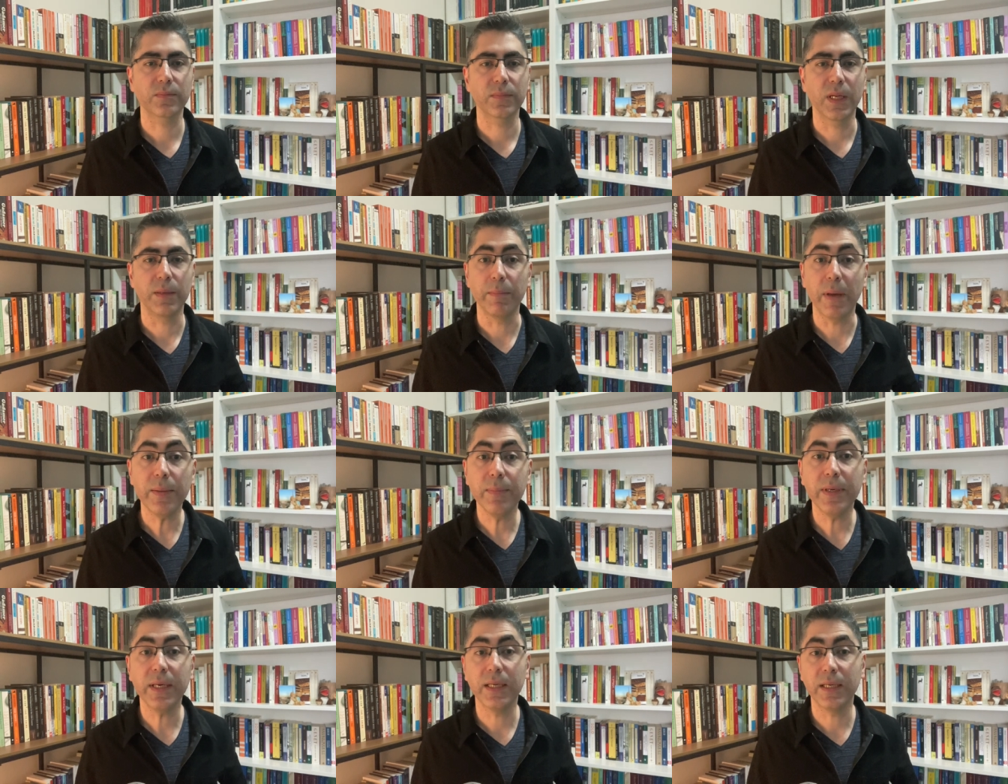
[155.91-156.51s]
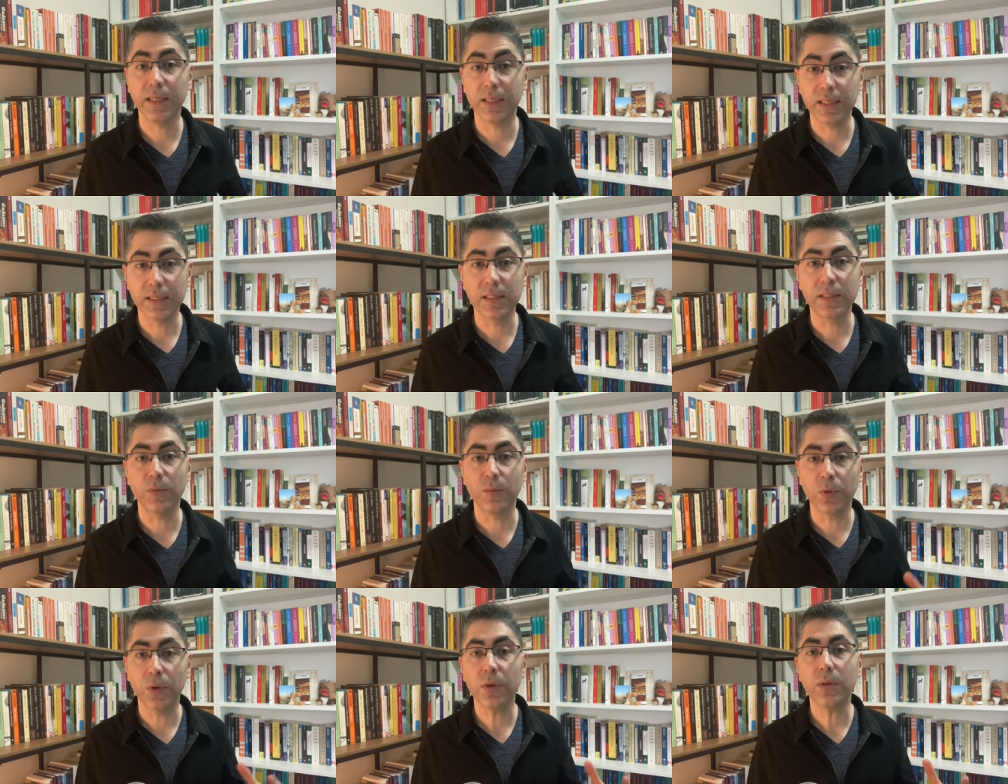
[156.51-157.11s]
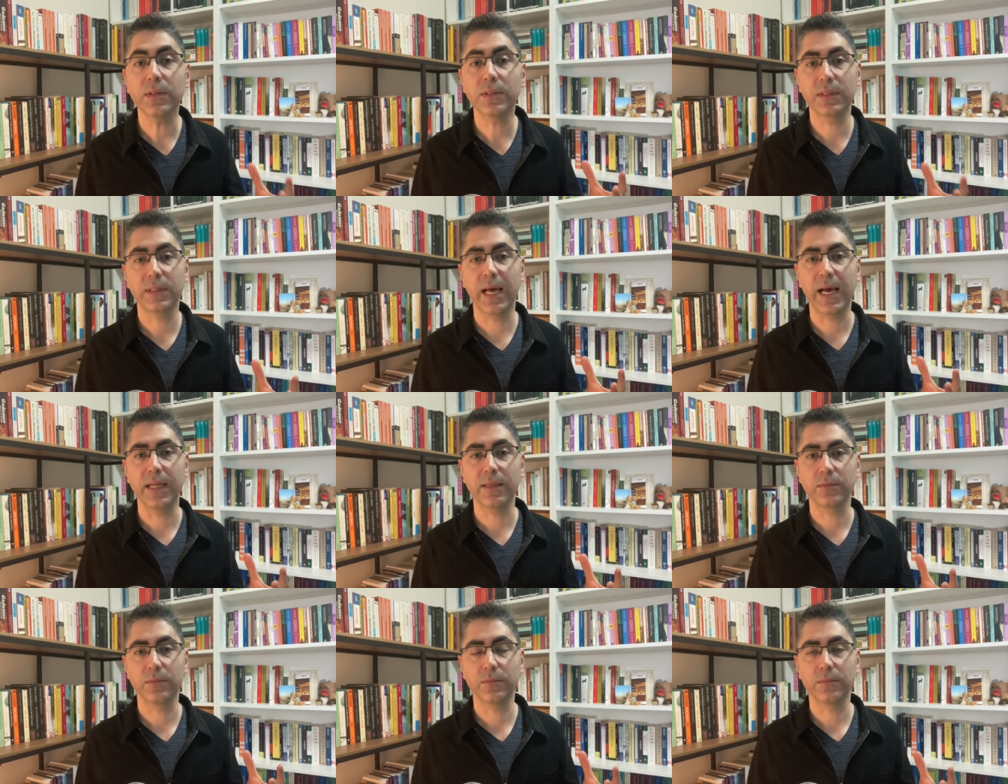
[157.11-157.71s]
And maybe it is the world
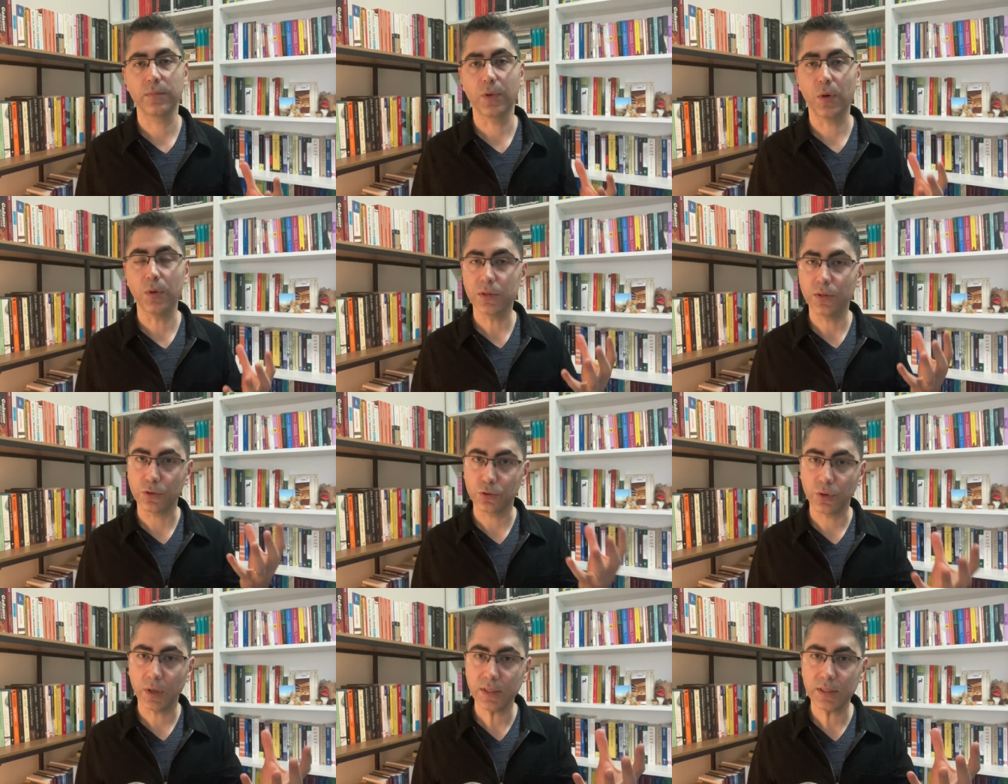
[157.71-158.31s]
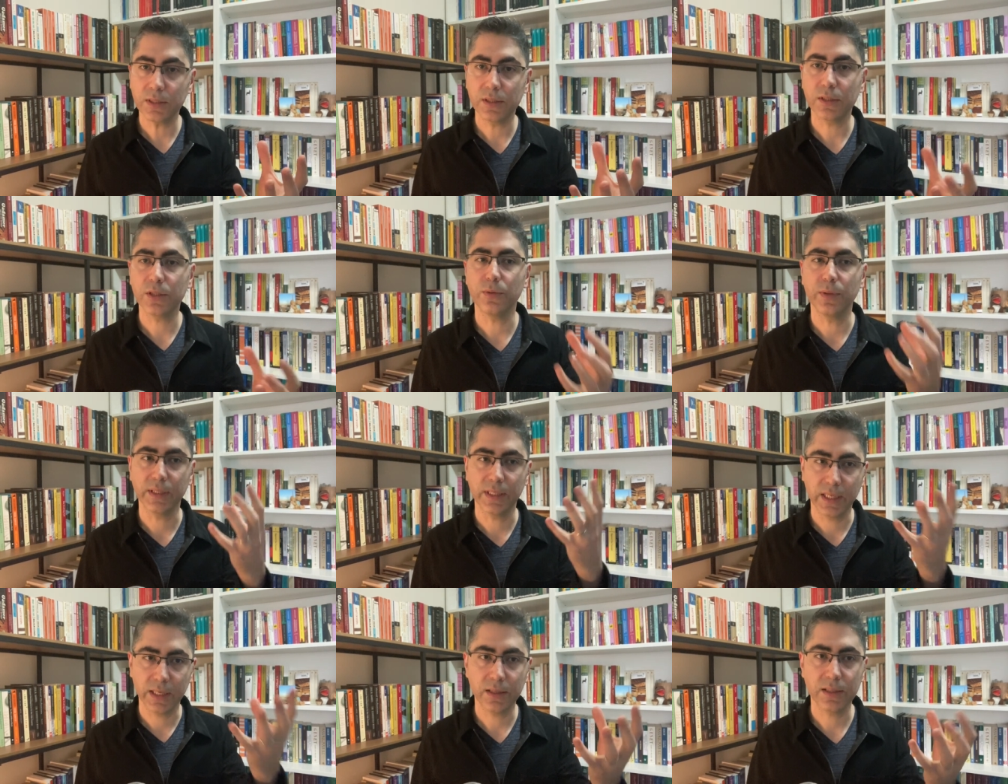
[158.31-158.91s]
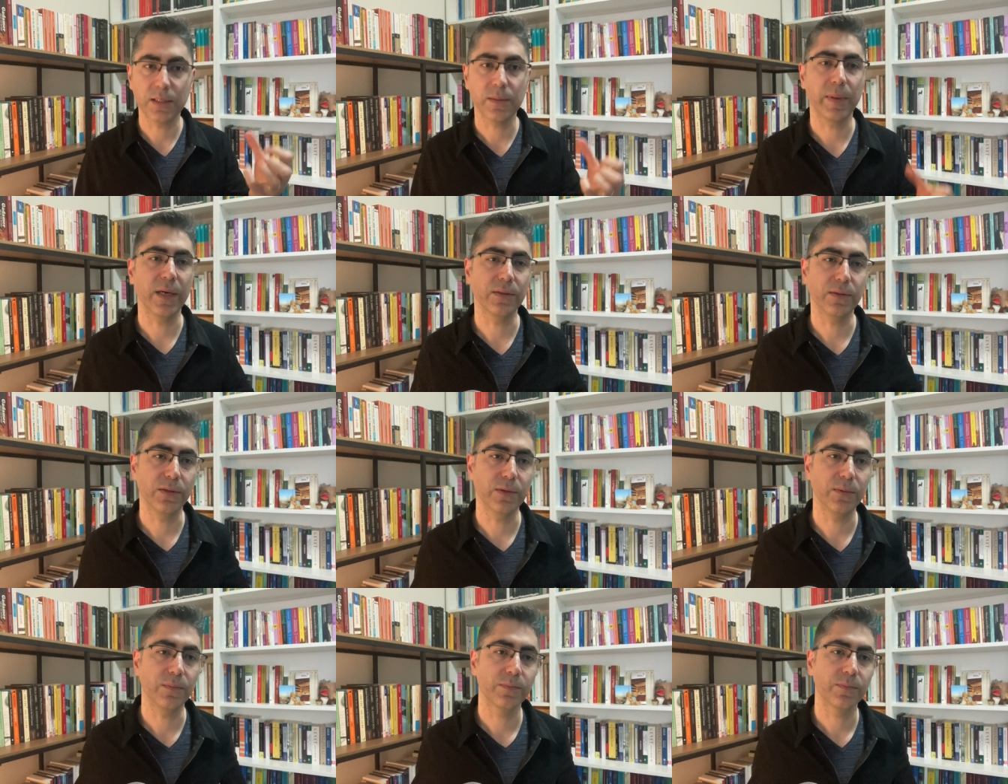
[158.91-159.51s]
that also trusts you and cares
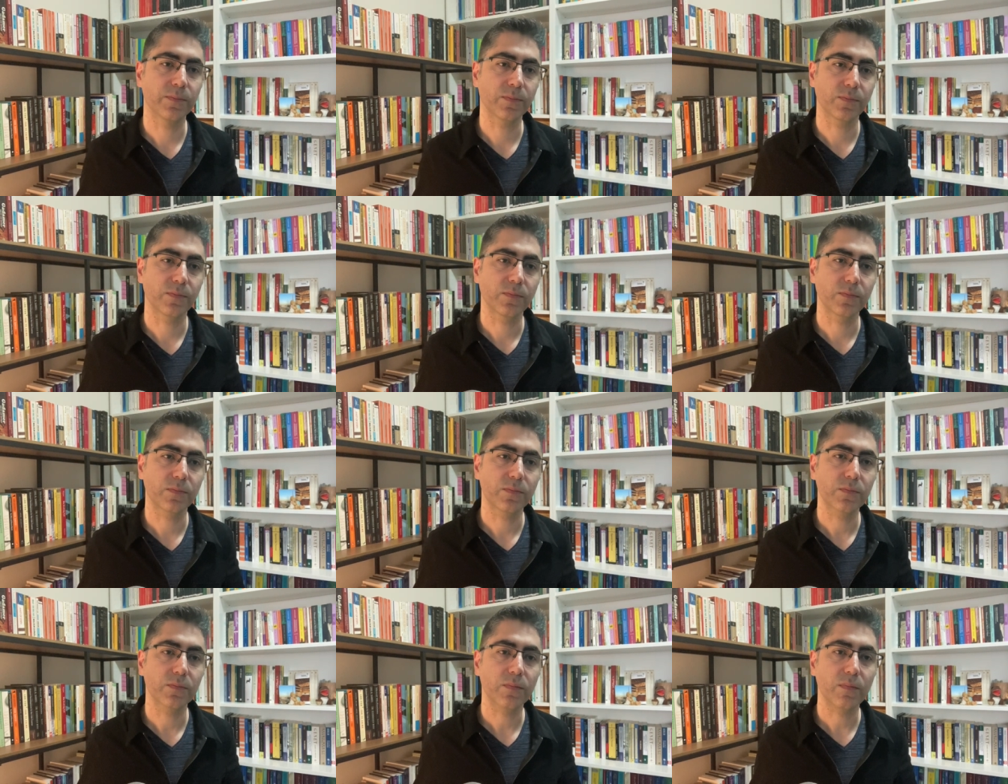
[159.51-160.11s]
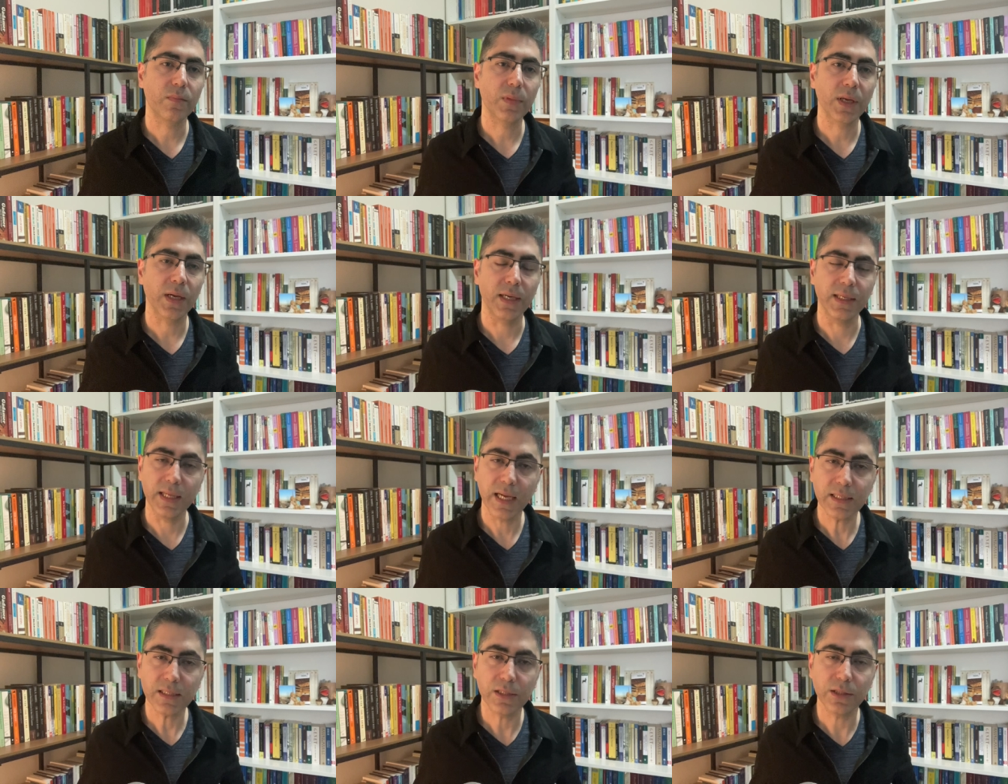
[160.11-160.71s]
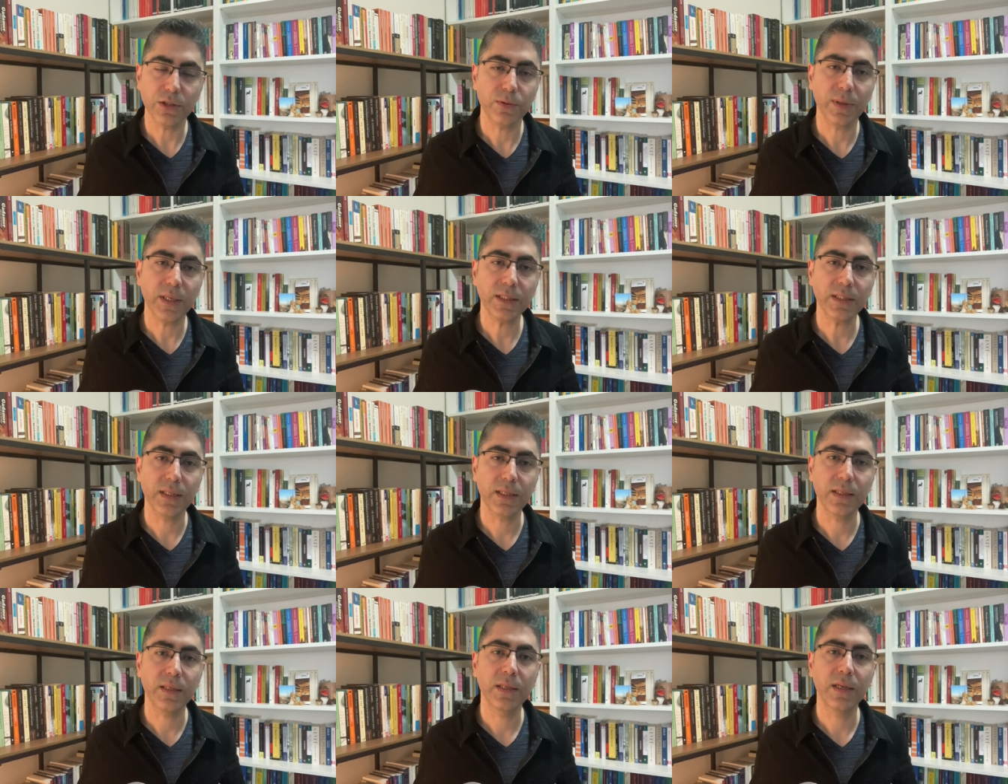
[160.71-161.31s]
about you. In that
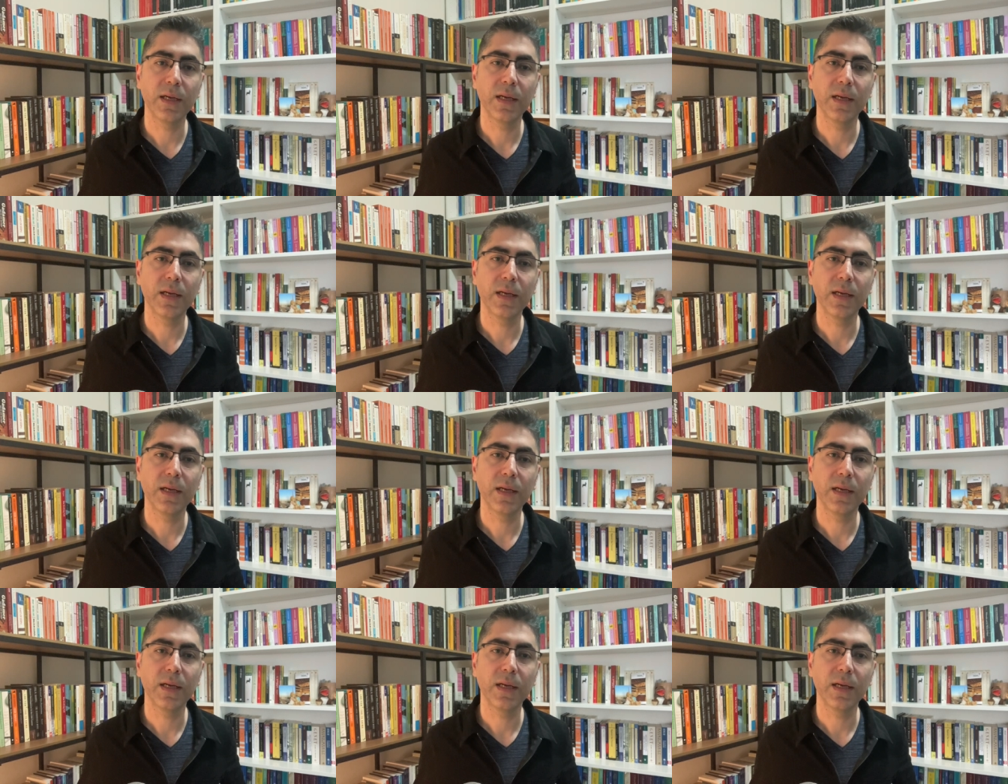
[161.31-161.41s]
situation,